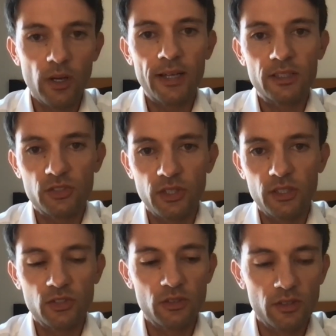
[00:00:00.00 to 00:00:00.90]

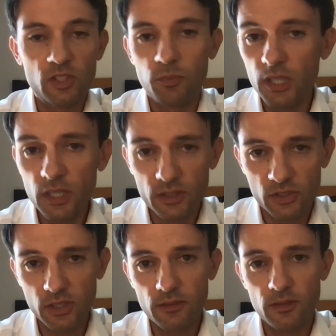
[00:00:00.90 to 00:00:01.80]
access and
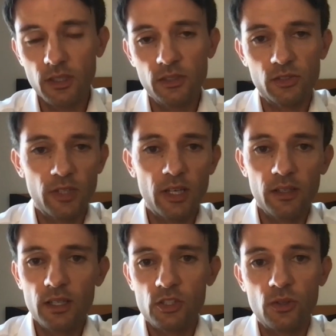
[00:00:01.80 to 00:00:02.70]
expediency and things of that
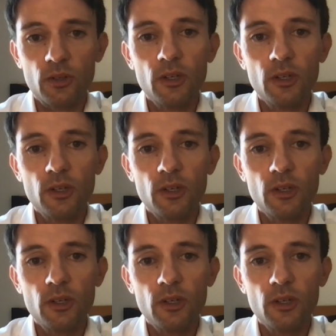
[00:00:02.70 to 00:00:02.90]
nature.